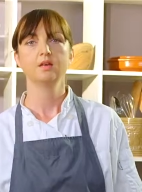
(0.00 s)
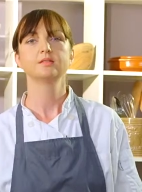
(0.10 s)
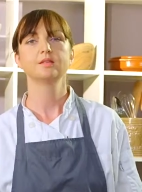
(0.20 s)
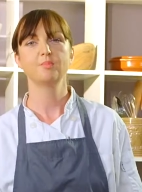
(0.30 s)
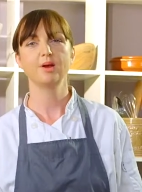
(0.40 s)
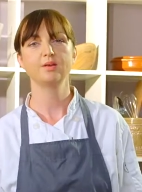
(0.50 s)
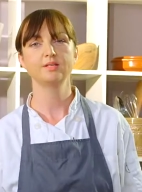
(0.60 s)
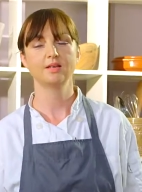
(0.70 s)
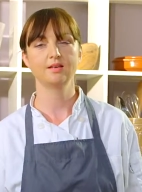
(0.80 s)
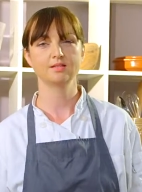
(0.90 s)
So the
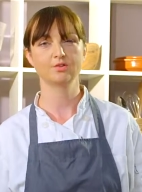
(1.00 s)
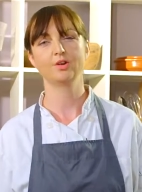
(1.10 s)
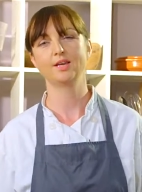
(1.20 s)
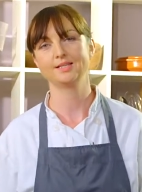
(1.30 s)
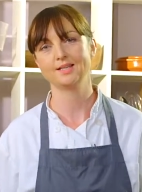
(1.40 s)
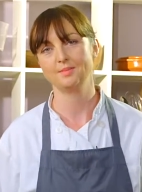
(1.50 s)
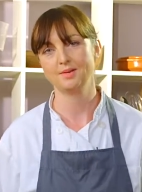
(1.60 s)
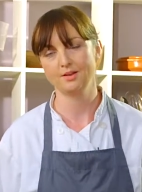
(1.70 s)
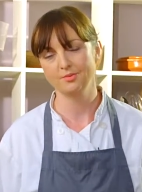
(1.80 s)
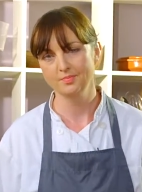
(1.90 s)
brownie's had its cooking time
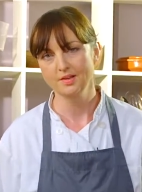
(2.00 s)
now. I'm